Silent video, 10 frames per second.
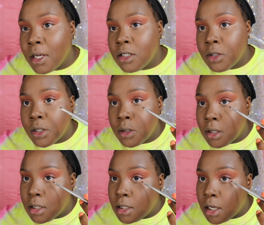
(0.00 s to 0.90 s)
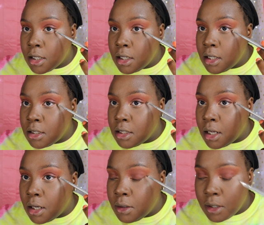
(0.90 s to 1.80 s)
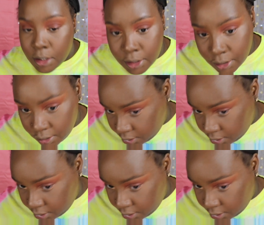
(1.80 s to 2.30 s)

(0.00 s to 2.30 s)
make sure you connect it to out here.